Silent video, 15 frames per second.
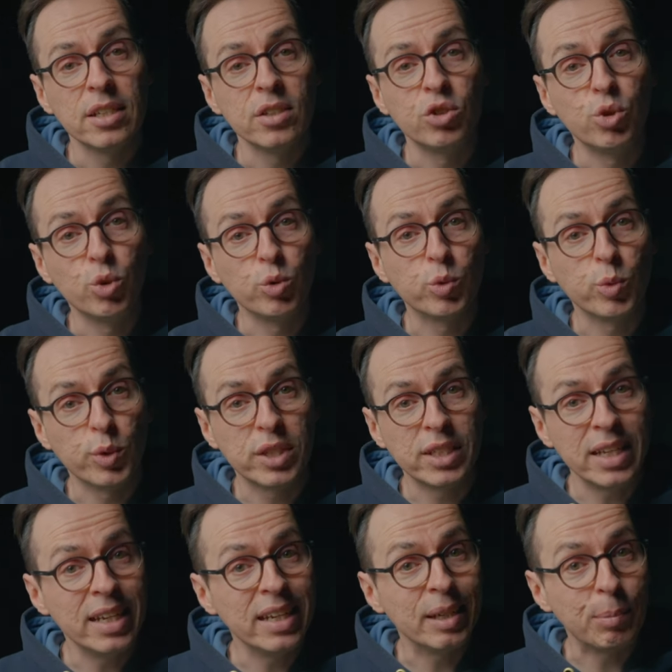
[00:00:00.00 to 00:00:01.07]
Jools will
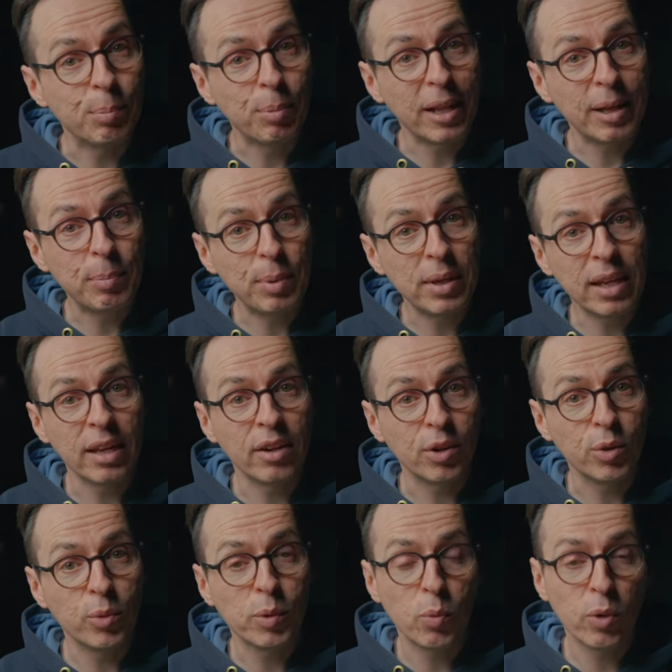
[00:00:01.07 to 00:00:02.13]
sit in and play
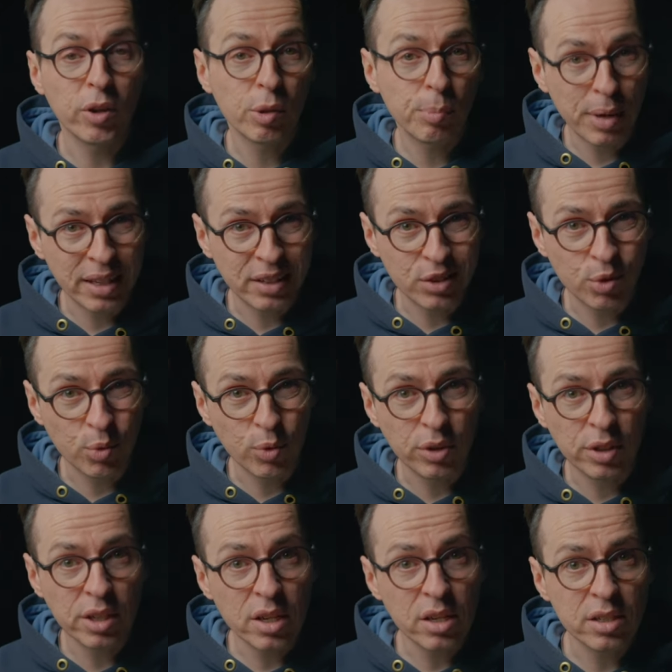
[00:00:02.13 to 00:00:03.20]
piano with one of the bands or one
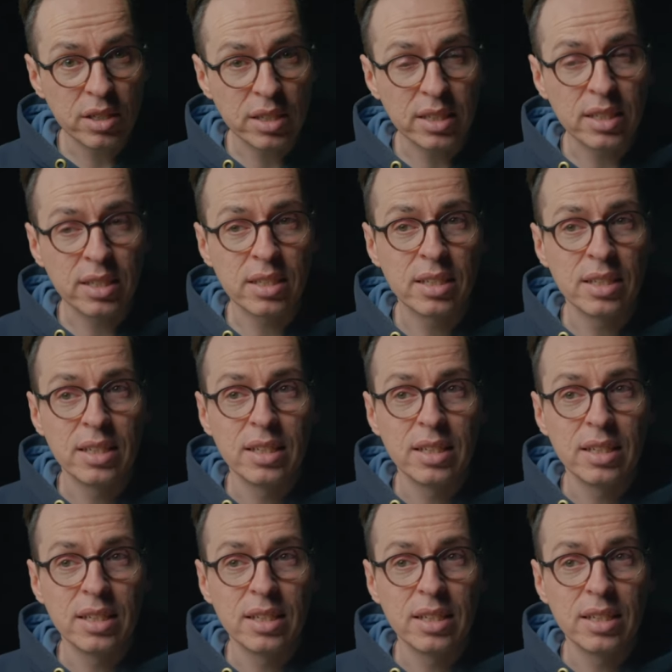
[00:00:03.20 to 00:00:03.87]
of the artists.